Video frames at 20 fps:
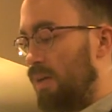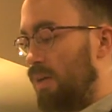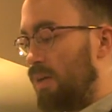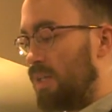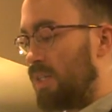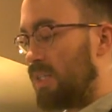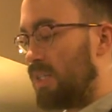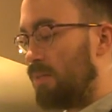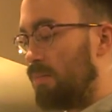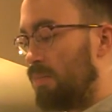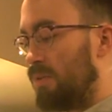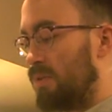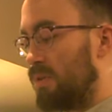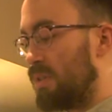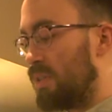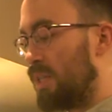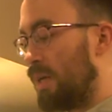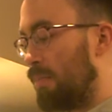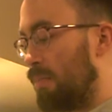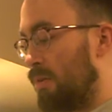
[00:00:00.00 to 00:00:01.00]
Simple
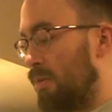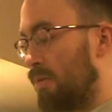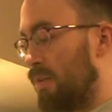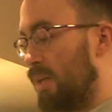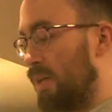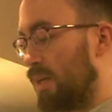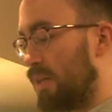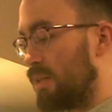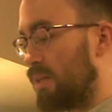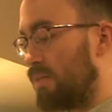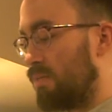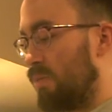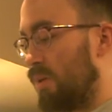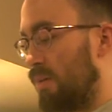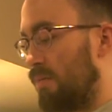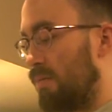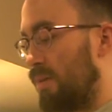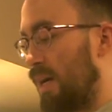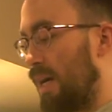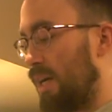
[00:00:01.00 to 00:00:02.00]
supple links,
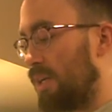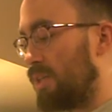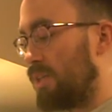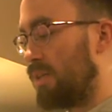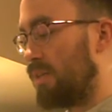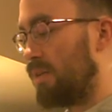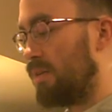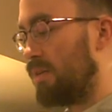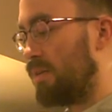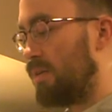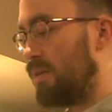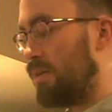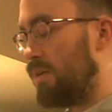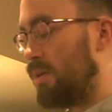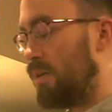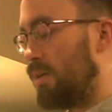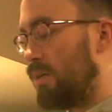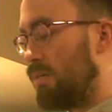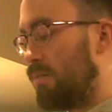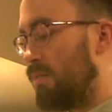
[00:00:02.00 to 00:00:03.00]
what ration,
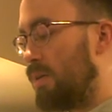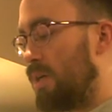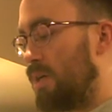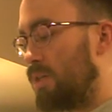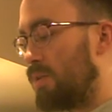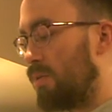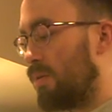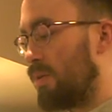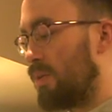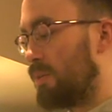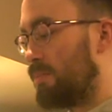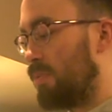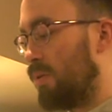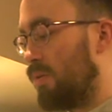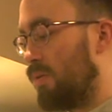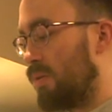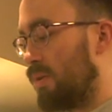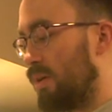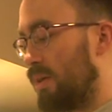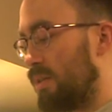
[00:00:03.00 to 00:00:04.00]
reed shore is
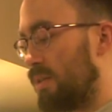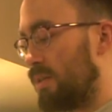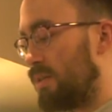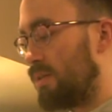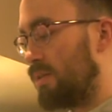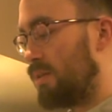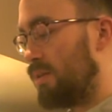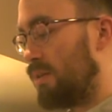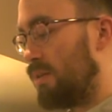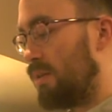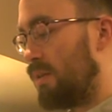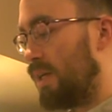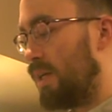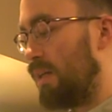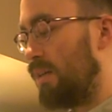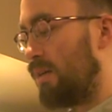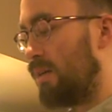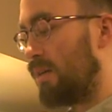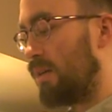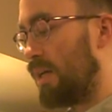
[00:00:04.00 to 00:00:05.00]
porous,
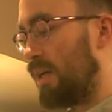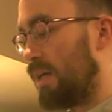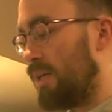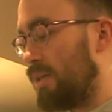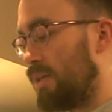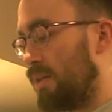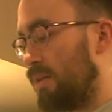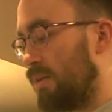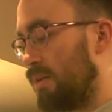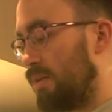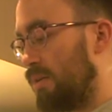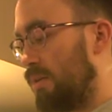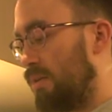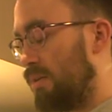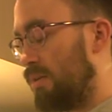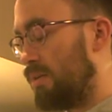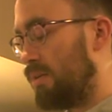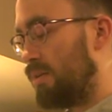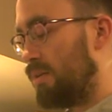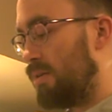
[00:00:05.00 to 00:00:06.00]
elongation.
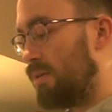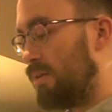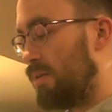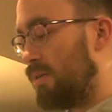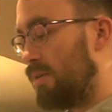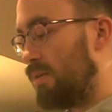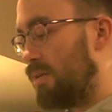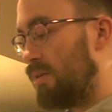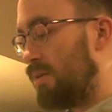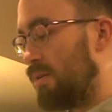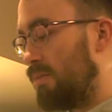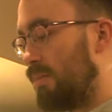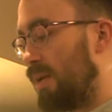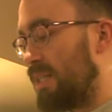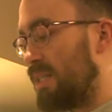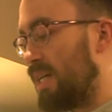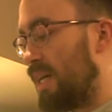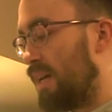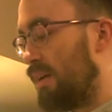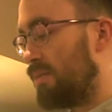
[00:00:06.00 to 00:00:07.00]
My
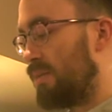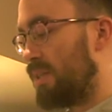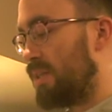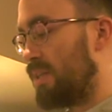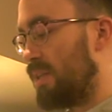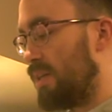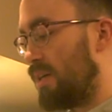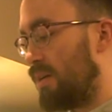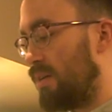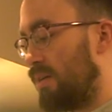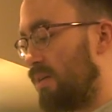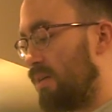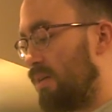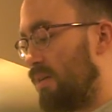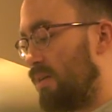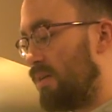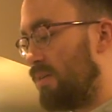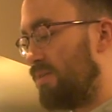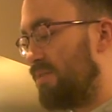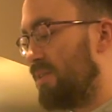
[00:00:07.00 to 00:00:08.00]
town is here,
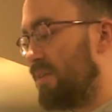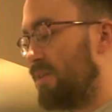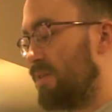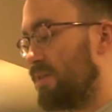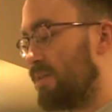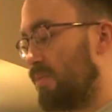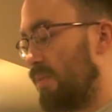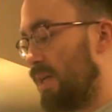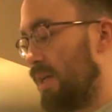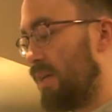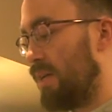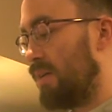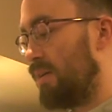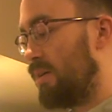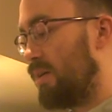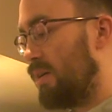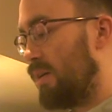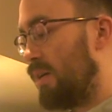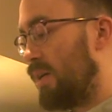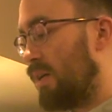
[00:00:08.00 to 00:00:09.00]
feels reed,
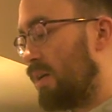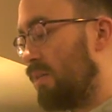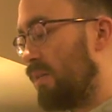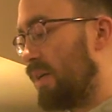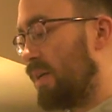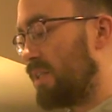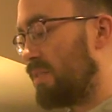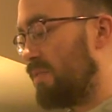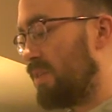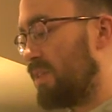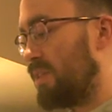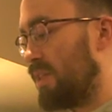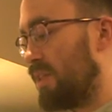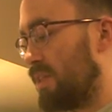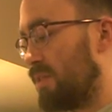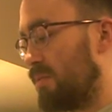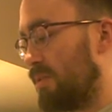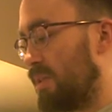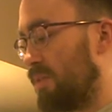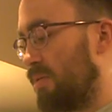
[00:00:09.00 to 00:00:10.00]
clings
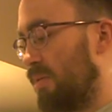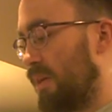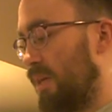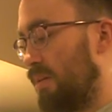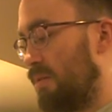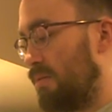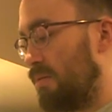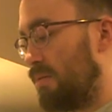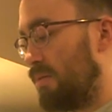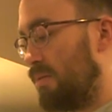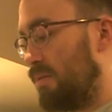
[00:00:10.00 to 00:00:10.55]
viscous retrieve.